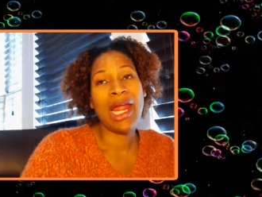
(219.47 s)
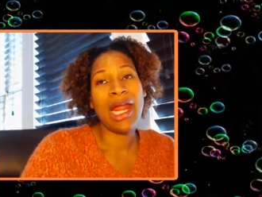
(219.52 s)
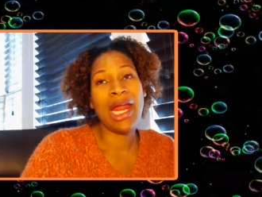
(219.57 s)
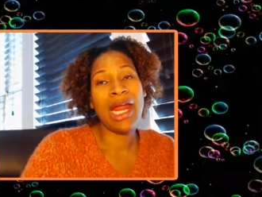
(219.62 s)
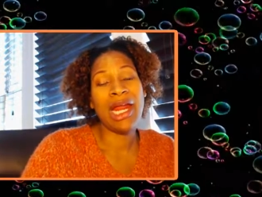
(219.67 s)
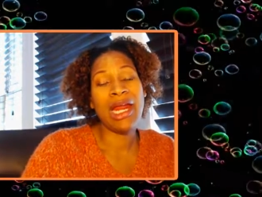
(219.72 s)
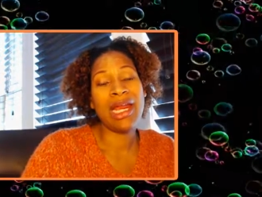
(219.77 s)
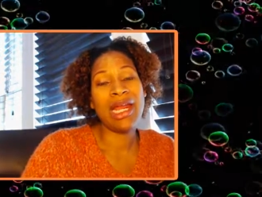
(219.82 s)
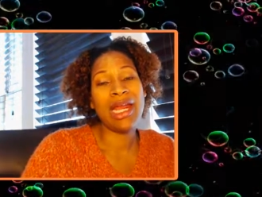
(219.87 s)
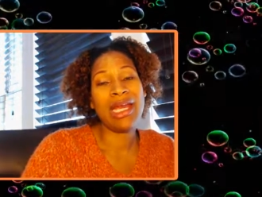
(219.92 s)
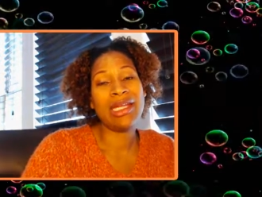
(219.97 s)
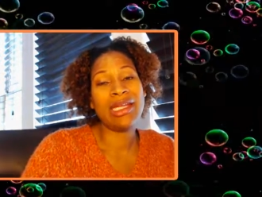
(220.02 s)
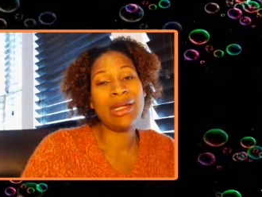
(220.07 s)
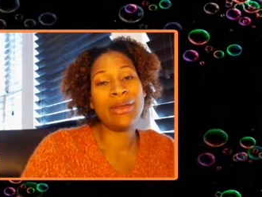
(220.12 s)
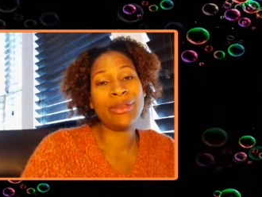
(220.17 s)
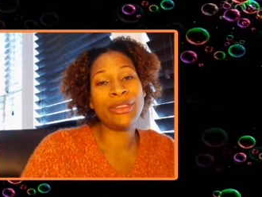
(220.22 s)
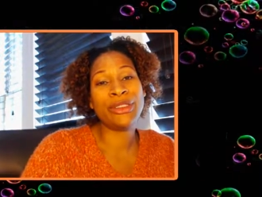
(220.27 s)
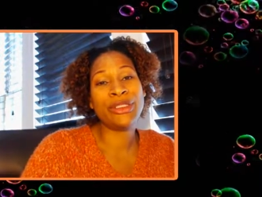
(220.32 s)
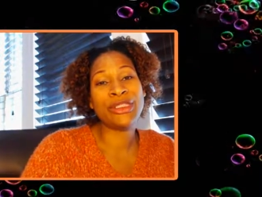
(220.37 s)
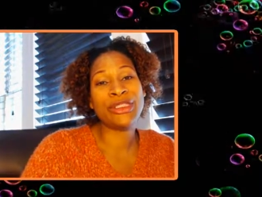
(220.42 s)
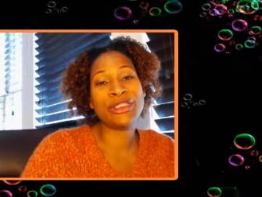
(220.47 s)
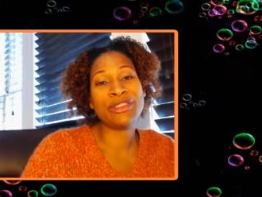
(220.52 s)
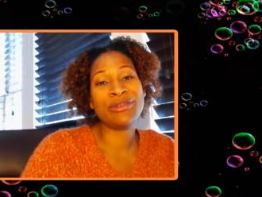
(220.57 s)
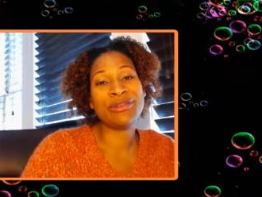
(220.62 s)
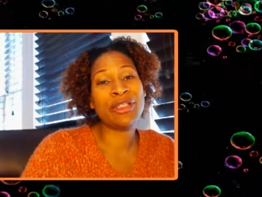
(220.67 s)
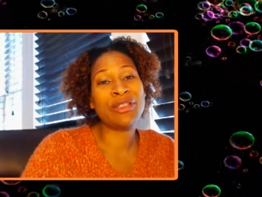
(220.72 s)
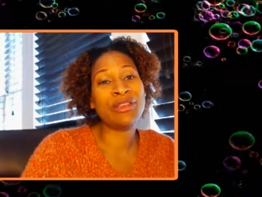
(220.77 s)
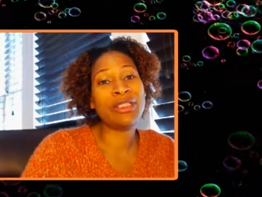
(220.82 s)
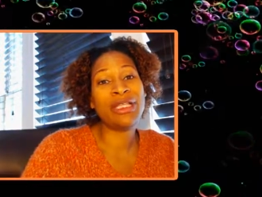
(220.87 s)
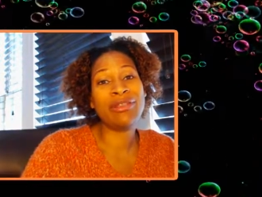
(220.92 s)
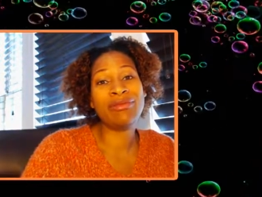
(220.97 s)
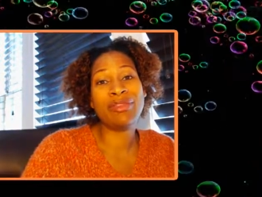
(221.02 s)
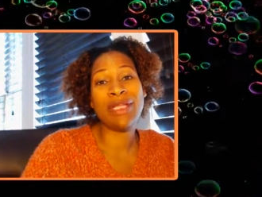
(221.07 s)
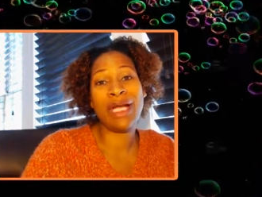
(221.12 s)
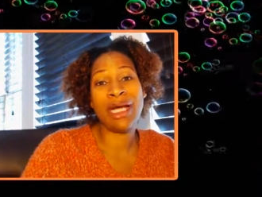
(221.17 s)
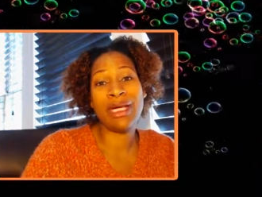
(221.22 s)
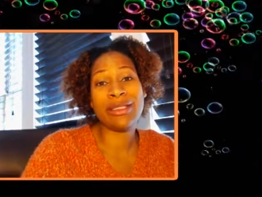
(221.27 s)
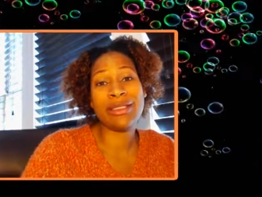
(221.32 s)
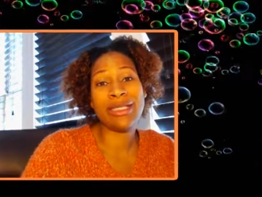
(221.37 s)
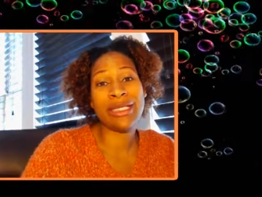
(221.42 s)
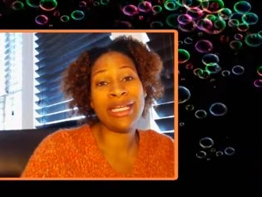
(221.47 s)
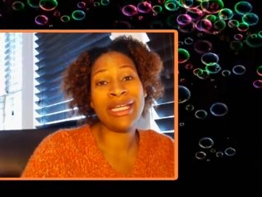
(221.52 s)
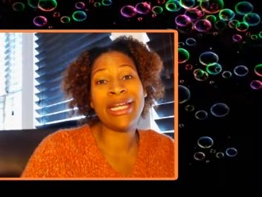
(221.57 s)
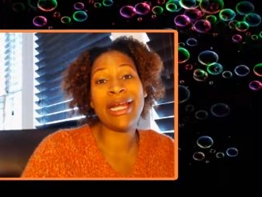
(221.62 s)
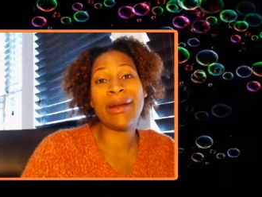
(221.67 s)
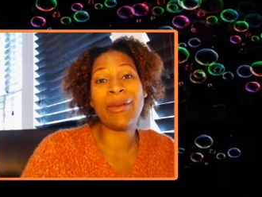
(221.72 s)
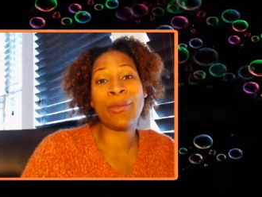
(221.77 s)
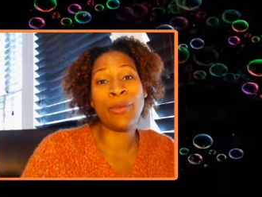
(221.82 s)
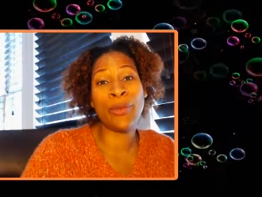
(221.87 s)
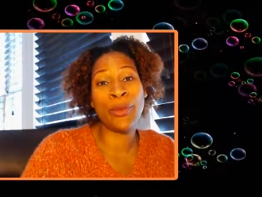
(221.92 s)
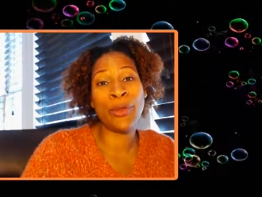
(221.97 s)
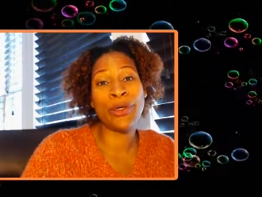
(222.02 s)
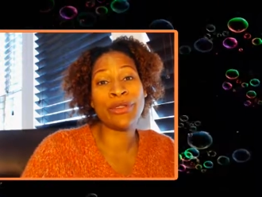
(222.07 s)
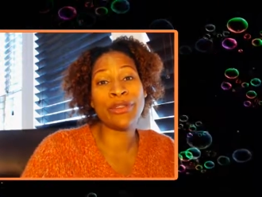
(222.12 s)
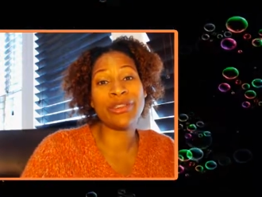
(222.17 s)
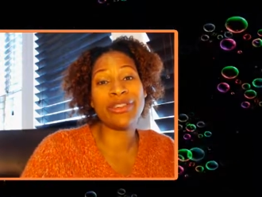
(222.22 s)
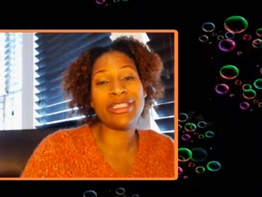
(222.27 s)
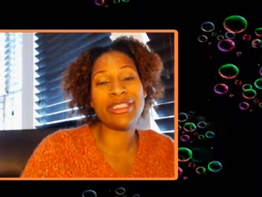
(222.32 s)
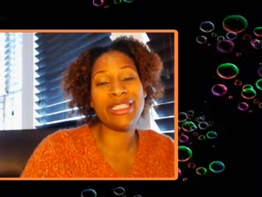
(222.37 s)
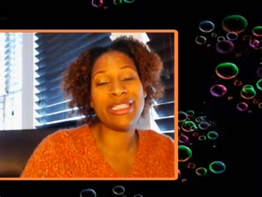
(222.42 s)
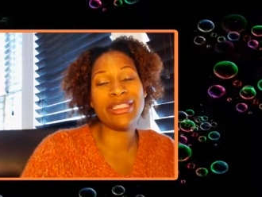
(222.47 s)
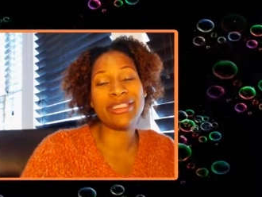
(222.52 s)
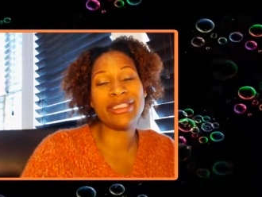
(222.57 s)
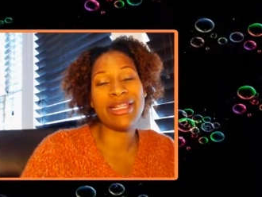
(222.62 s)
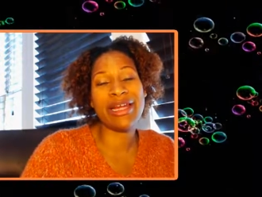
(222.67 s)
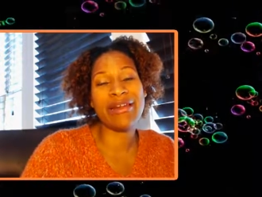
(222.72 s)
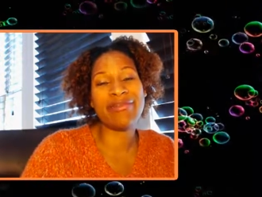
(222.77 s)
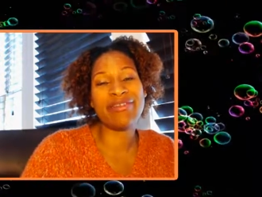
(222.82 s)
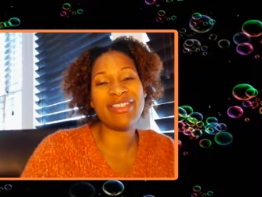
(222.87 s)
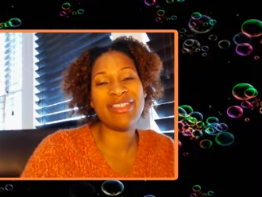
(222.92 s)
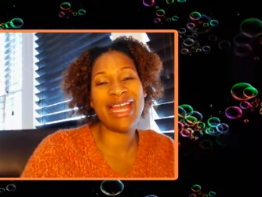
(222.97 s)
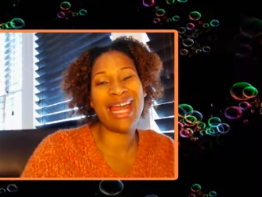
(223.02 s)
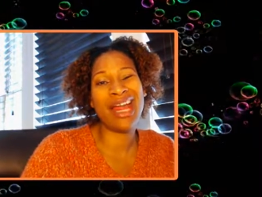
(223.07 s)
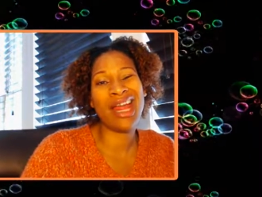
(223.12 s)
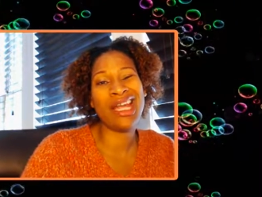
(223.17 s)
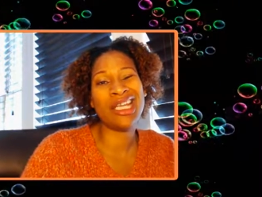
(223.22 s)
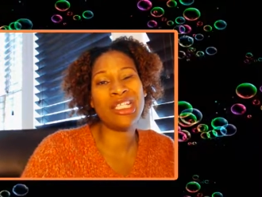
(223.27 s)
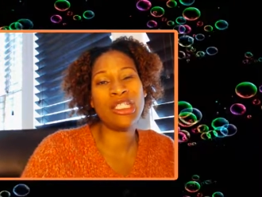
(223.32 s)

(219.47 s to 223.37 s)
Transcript: And there was no love lost, and I wore those sneakers after that.